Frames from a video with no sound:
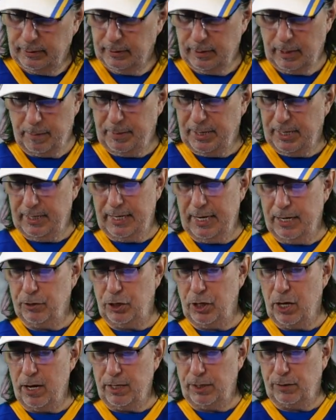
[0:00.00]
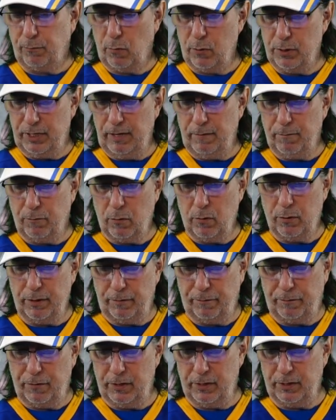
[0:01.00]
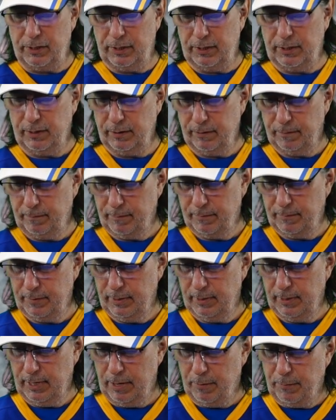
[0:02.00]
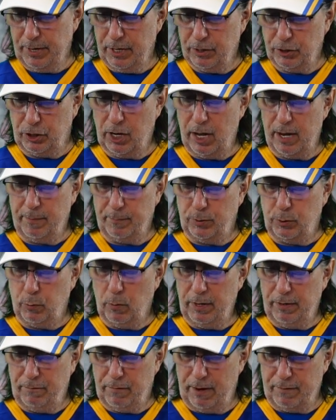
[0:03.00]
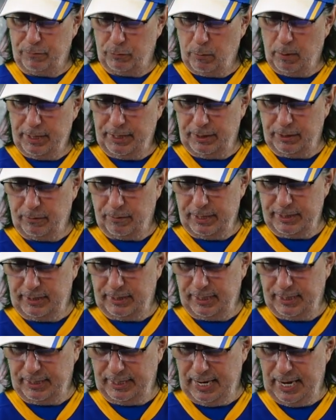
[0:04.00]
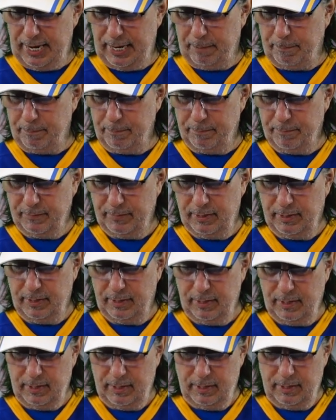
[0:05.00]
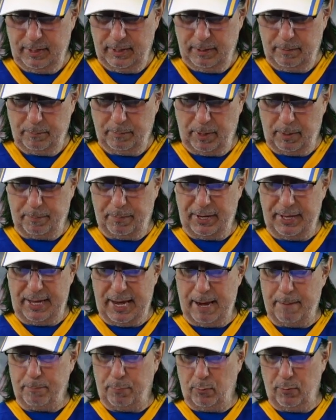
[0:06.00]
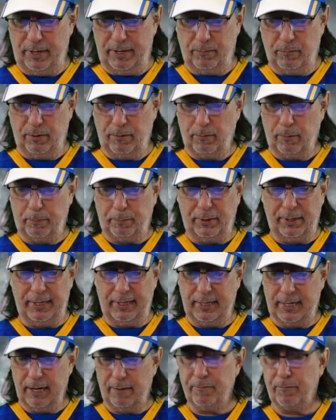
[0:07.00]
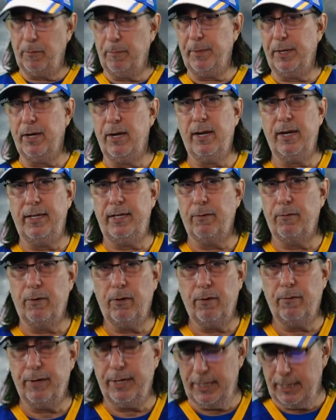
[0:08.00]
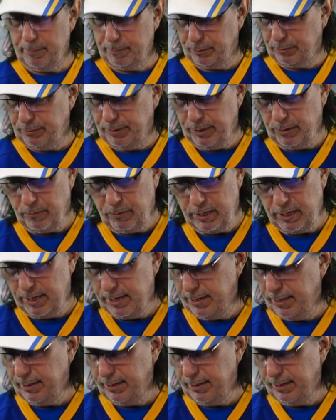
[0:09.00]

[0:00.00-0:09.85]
I mean, they outshot us 14-4 in the first. And we outshot them 25-20 the rest of the game. But by that point, we were playing come from behind. And we were already up 3-1.